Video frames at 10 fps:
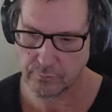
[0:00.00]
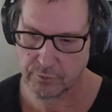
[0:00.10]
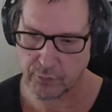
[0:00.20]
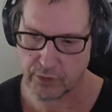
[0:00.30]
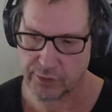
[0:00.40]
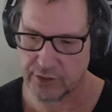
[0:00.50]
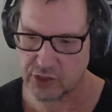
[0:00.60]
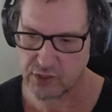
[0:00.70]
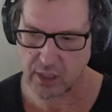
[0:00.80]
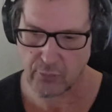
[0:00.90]
the
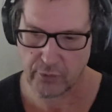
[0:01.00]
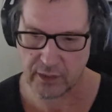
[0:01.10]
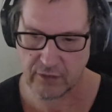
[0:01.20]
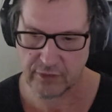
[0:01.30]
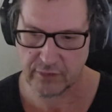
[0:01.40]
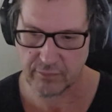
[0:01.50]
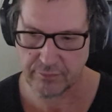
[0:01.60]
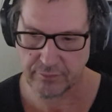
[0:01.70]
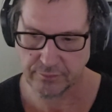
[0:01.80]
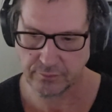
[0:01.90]
religions that we're given,
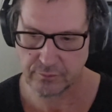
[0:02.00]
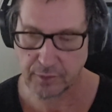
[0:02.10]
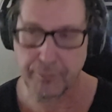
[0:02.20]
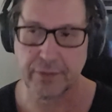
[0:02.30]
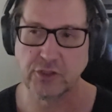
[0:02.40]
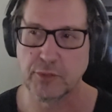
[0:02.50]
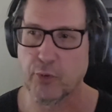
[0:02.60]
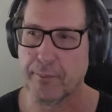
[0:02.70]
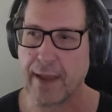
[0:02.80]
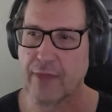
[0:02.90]
the
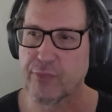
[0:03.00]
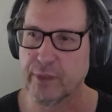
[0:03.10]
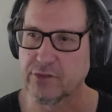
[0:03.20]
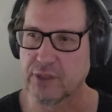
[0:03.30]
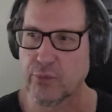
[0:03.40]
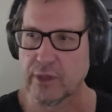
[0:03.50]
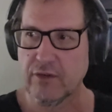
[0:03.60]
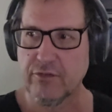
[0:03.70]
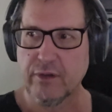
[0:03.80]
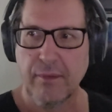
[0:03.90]
principal pathways that we're
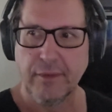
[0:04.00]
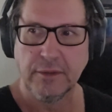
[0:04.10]
given,